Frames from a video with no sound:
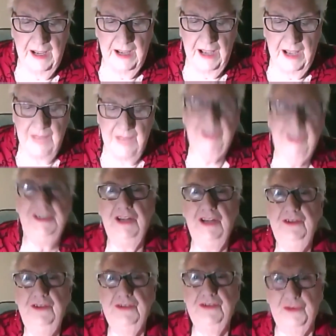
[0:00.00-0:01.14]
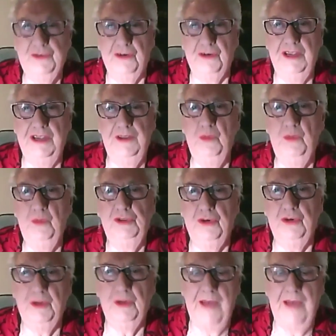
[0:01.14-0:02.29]
I'm going to tell you the story, then we'll talk
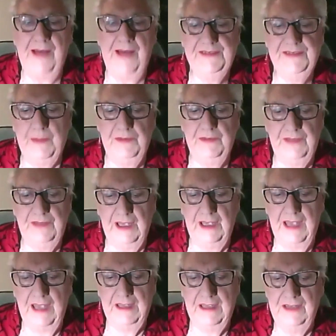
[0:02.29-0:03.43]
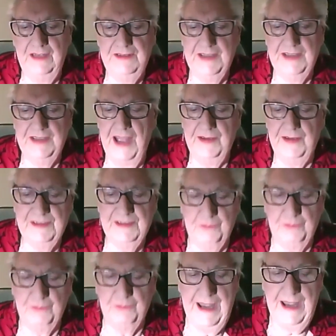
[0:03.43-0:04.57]
about some of the ins and outs of what
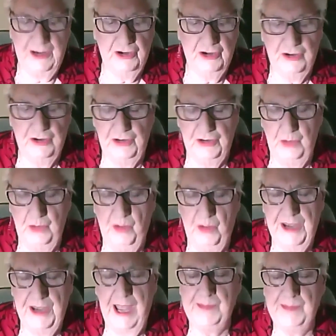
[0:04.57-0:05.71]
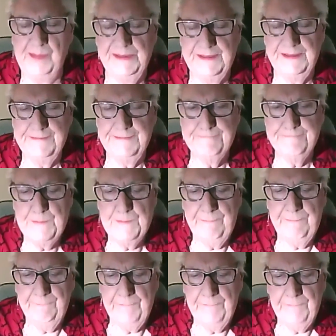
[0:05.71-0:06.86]
occurred and what happened.
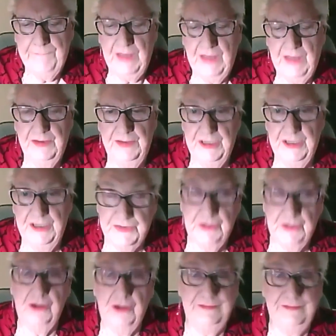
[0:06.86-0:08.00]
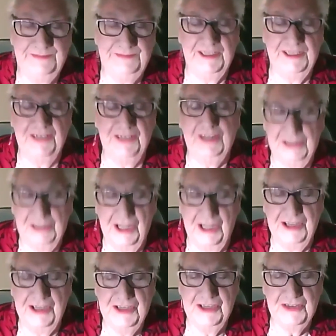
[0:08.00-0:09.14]
Years ago, it's a lot of
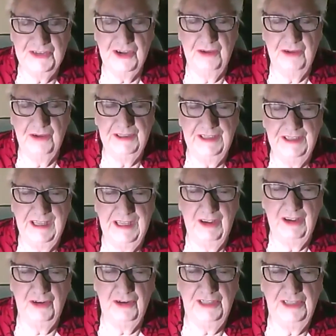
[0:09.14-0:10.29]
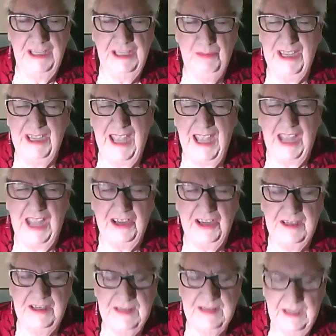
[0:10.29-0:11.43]
years ago, in the early mid-80s,
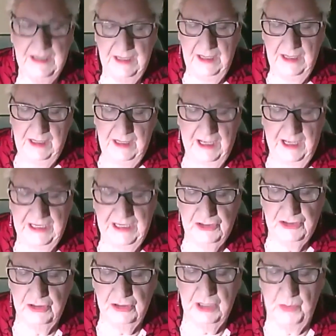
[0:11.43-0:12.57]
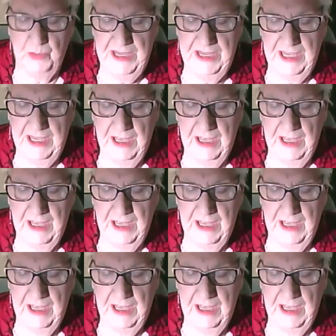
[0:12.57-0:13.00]
I took a weekend,